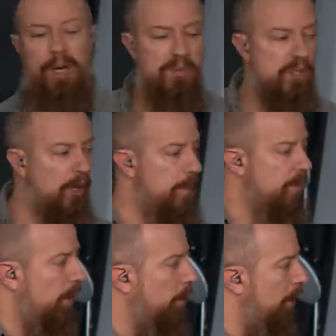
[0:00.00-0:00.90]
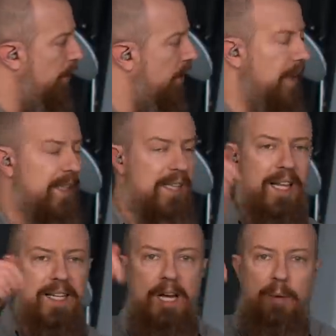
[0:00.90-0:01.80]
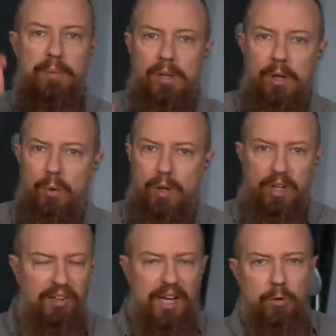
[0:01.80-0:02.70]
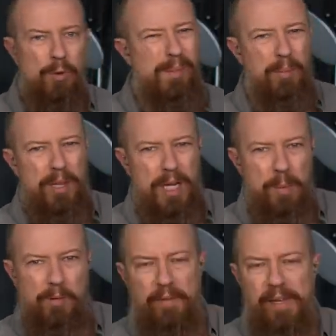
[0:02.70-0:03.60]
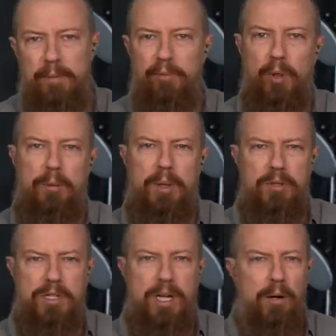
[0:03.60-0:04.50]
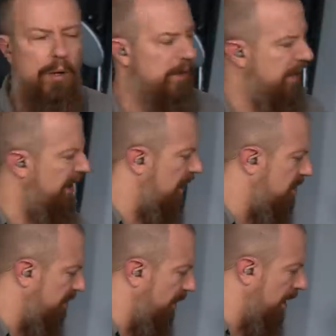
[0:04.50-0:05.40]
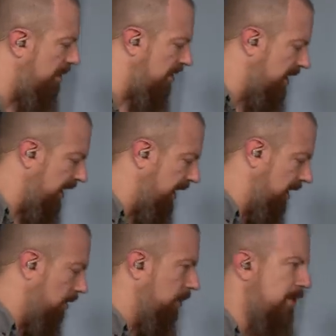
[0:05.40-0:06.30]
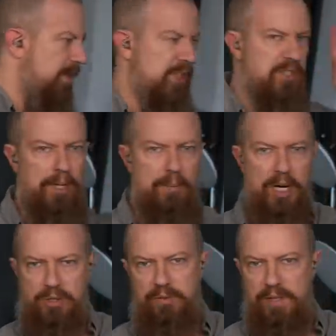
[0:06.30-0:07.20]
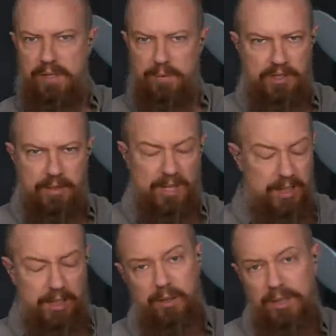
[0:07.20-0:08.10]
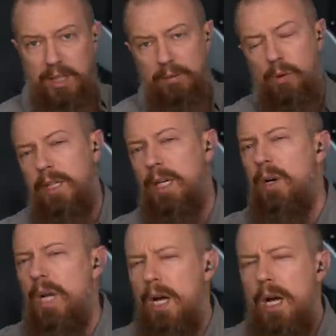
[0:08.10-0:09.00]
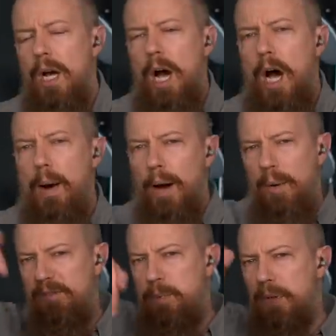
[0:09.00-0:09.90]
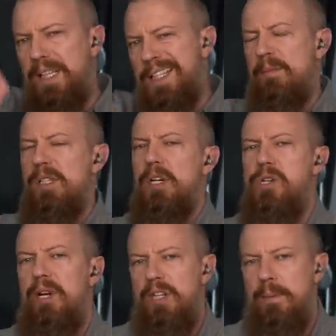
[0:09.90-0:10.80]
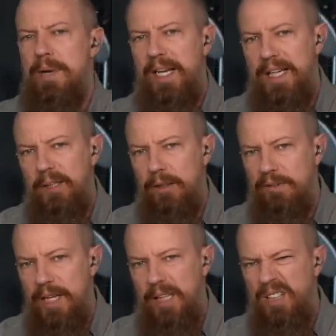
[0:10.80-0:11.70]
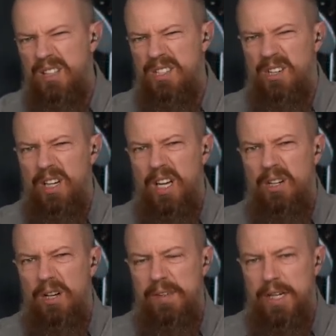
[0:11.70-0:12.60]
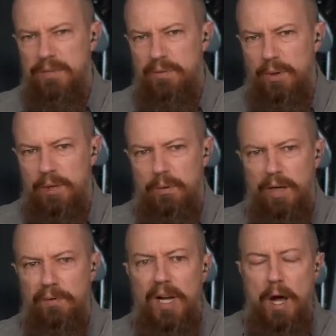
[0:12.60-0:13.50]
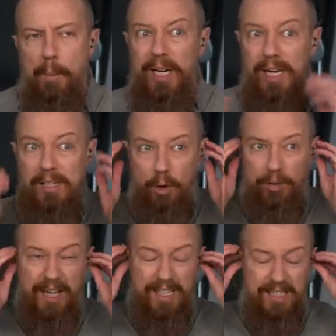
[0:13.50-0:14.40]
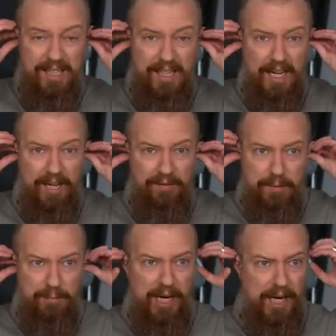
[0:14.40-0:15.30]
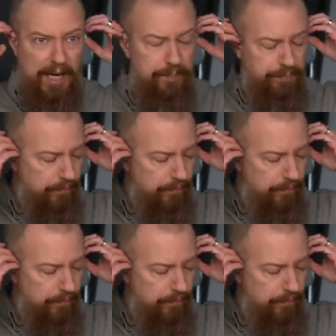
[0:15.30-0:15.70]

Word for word: I'm sorry. We'll put a link to that down below because I don't remember the name of it. I've had them for a couple years now. The case for them is not here, which means it's in a box over there, which I'm not going to go digging through right now. Uh, I will have to put a link down below, so you have to come back and look for that later. Sorry, I don't have an answer for you right off. But I know that I did have to buy